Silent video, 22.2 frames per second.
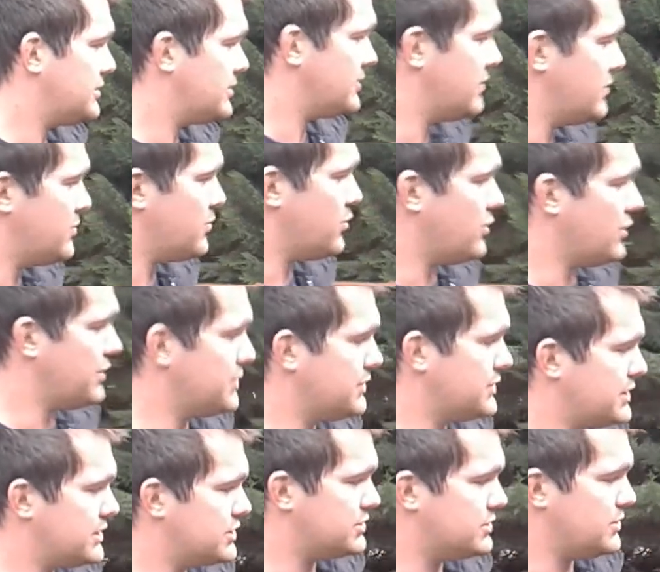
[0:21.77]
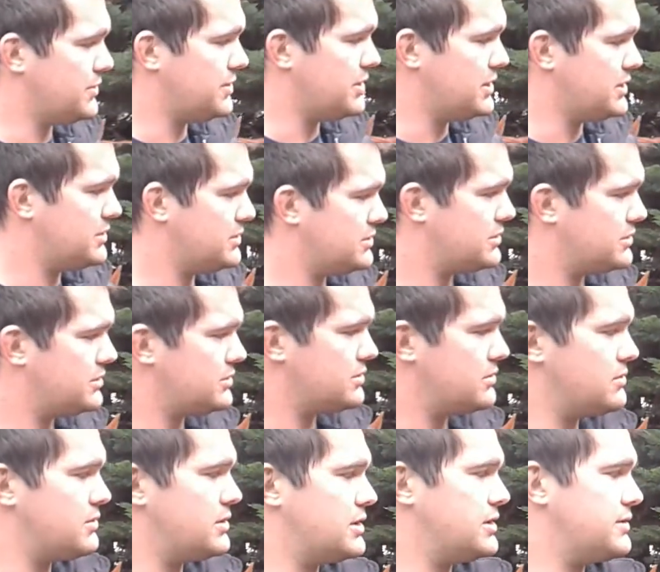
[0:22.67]
the root point of that shoulder,
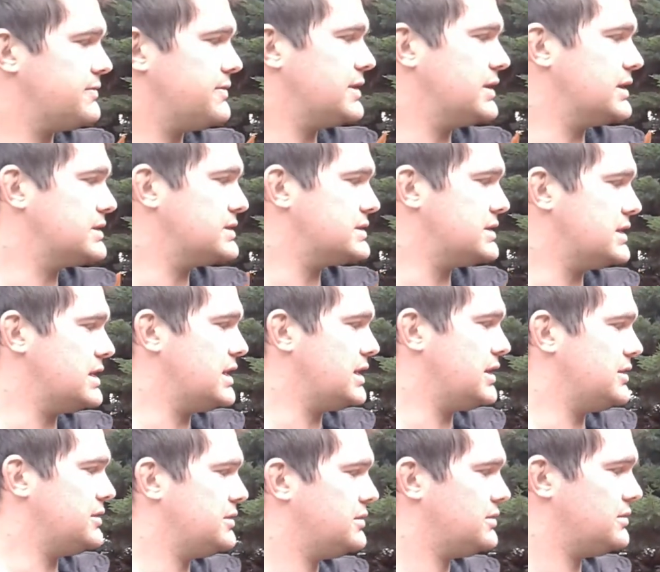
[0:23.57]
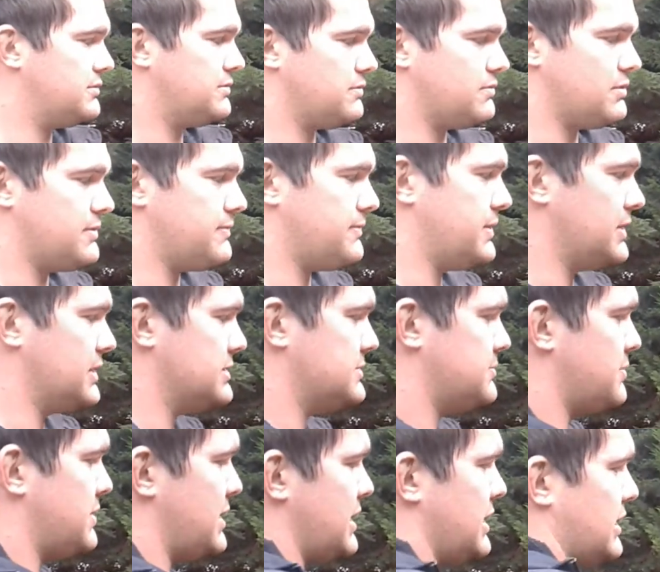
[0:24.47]
run our fingers down, 3 fingers
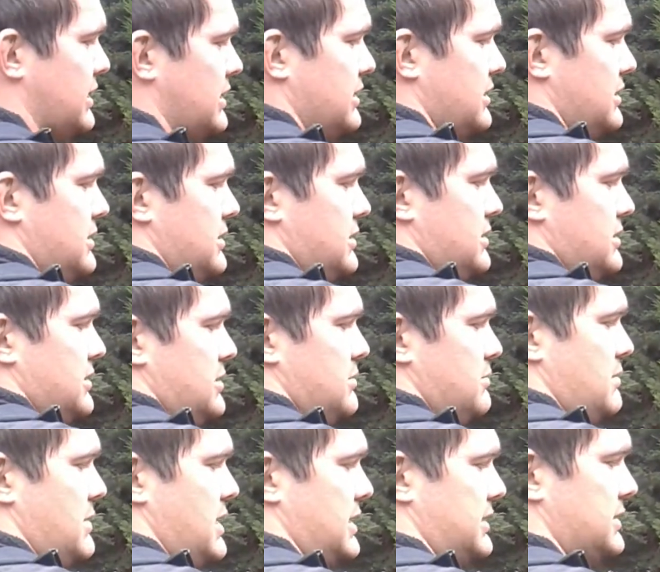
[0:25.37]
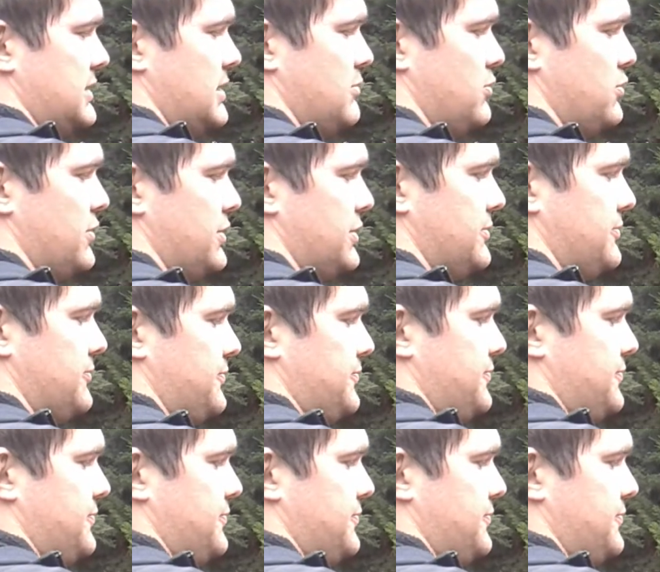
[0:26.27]
back, mark that point.